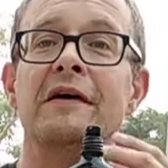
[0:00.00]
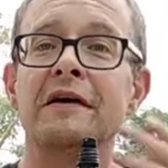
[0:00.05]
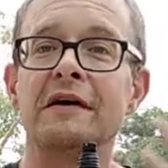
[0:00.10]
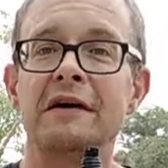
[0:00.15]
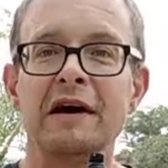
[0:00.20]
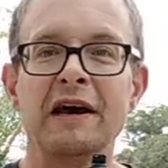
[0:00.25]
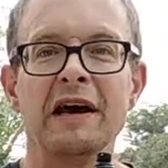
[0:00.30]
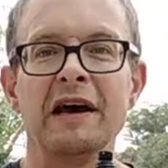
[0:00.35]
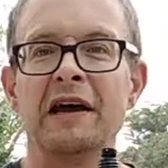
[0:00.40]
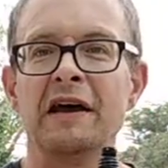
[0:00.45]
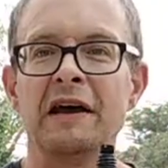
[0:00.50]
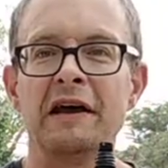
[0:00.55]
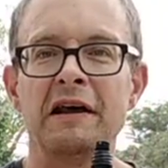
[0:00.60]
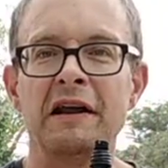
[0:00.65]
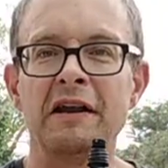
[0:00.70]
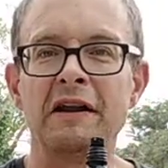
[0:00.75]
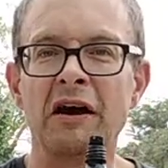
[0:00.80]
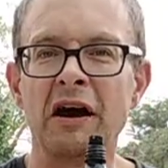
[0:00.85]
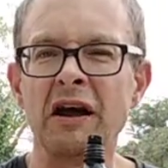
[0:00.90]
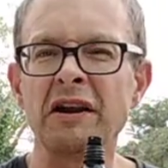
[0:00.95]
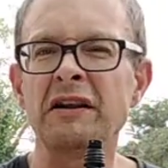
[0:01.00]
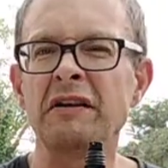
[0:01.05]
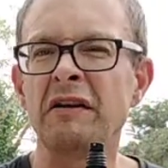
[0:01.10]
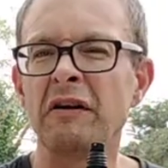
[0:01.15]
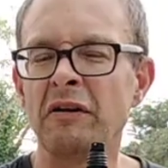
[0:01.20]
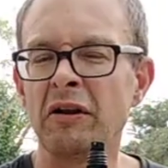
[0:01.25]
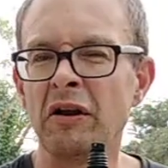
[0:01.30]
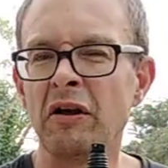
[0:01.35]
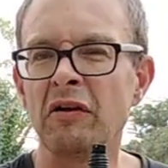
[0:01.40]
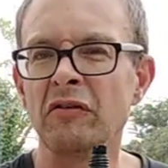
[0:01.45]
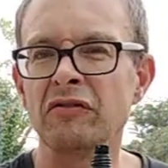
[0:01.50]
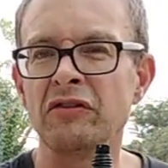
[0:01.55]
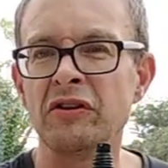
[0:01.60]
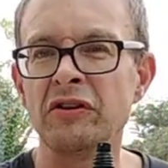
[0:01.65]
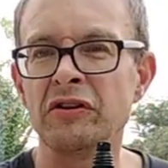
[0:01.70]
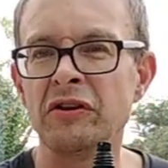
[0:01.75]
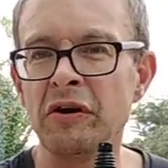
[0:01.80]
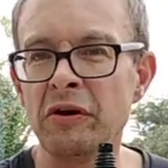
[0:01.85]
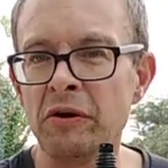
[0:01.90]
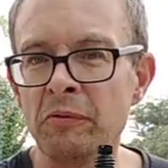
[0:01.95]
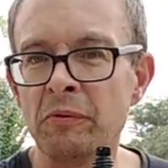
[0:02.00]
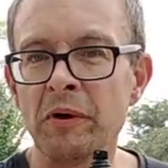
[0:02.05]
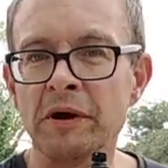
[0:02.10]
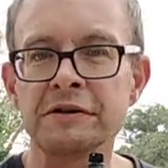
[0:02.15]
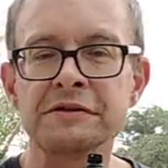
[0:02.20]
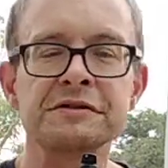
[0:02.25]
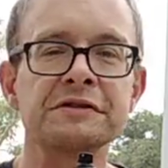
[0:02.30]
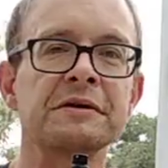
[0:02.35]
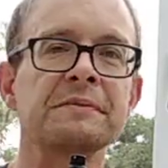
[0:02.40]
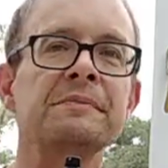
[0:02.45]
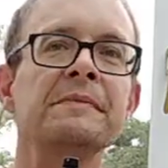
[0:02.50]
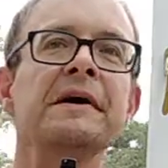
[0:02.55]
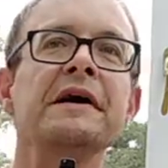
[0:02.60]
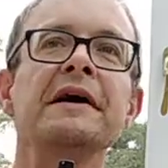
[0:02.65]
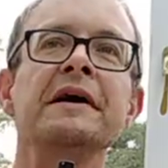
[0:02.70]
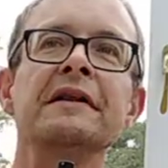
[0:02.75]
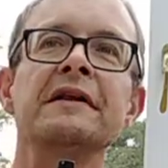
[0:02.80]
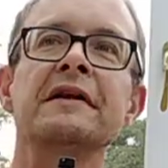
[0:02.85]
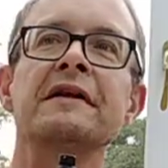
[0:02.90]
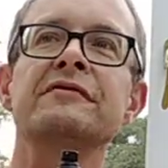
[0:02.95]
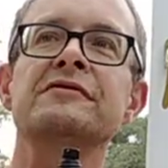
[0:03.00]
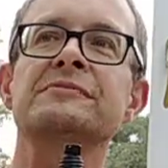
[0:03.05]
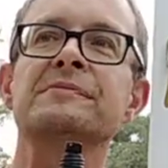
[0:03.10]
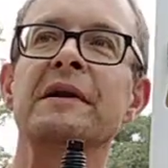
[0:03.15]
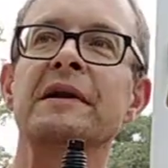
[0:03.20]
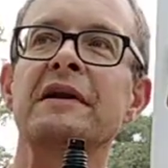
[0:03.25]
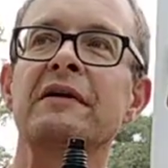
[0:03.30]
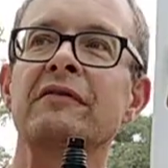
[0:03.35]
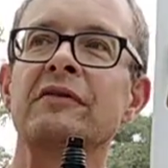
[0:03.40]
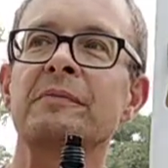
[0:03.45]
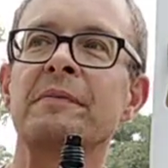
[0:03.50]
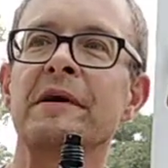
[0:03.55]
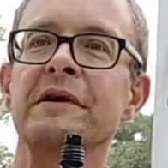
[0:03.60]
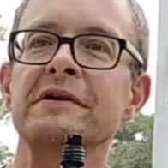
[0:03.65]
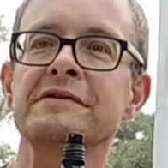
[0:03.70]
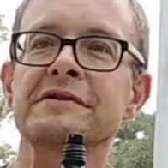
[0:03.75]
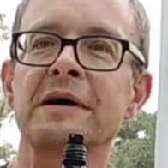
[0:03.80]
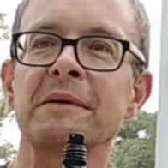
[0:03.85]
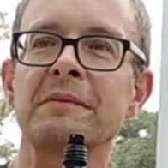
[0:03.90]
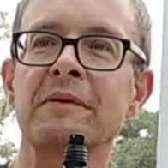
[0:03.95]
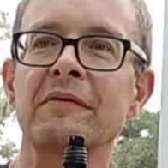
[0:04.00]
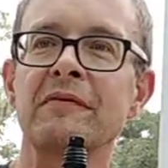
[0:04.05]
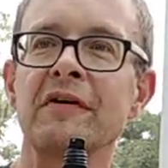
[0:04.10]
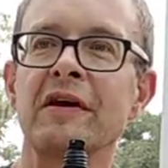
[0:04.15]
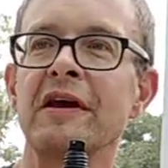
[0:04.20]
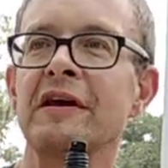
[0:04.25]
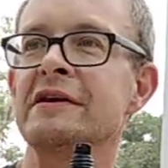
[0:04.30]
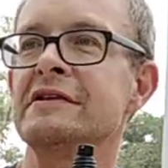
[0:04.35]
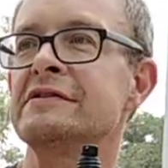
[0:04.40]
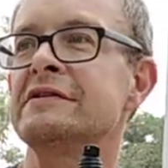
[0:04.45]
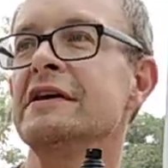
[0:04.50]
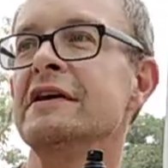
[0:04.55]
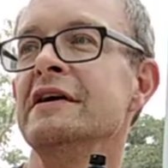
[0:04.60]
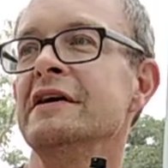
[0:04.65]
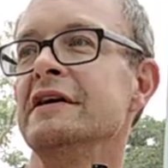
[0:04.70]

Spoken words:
And I don't know, a lot of the new ones to me that I've smelled over the past couple of years